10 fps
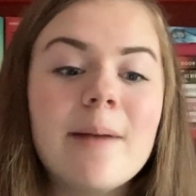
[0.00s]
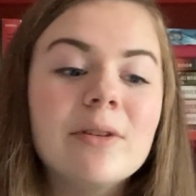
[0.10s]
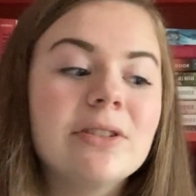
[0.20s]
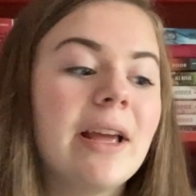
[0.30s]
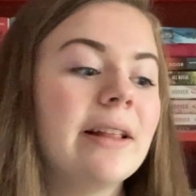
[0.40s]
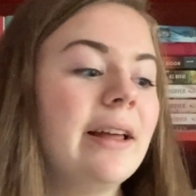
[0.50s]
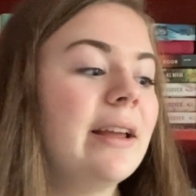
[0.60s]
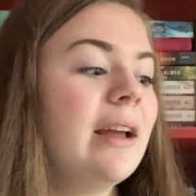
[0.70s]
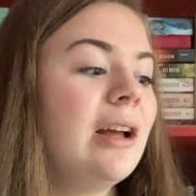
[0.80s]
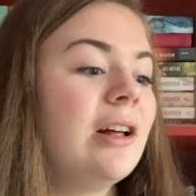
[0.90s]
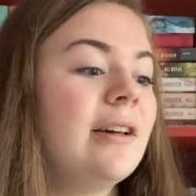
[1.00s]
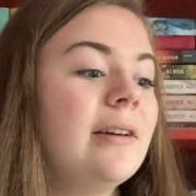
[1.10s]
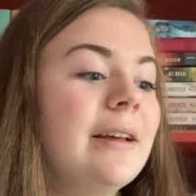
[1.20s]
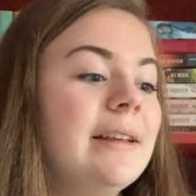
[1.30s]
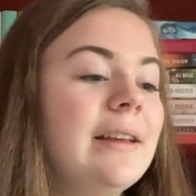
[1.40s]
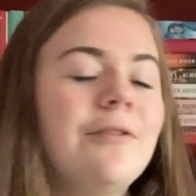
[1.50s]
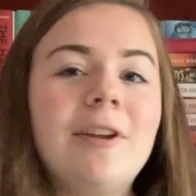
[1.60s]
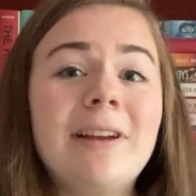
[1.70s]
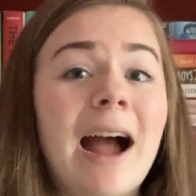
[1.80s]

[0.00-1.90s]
They're saying like, even